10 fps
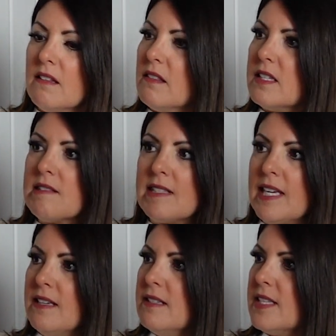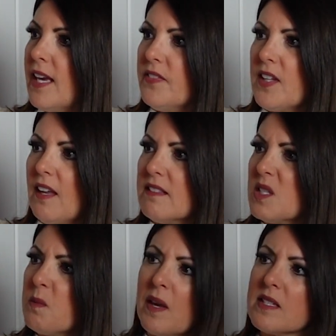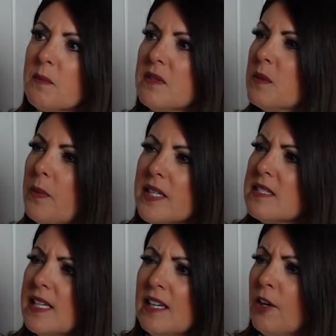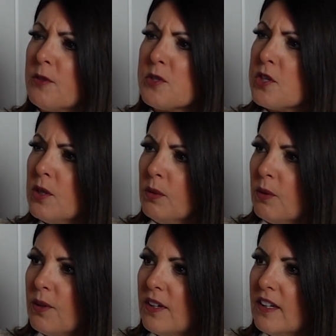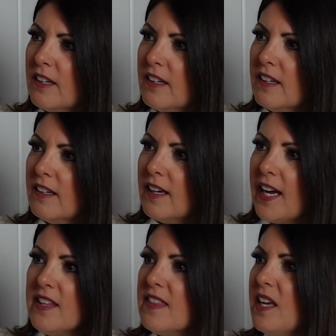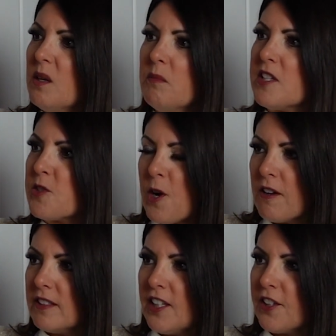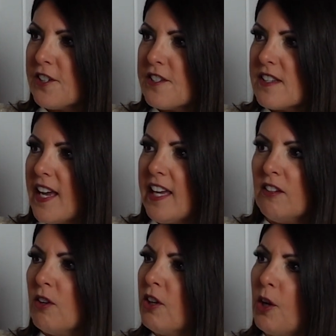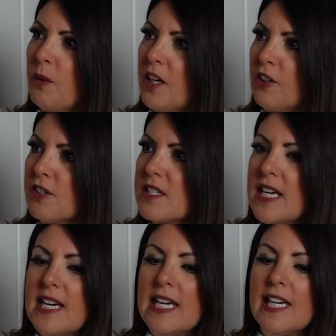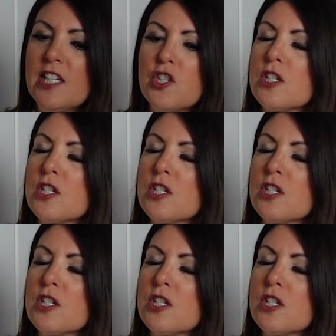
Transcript: the C's and the S's make some of the best CEOs too. And they can be strong leaders and go getters. It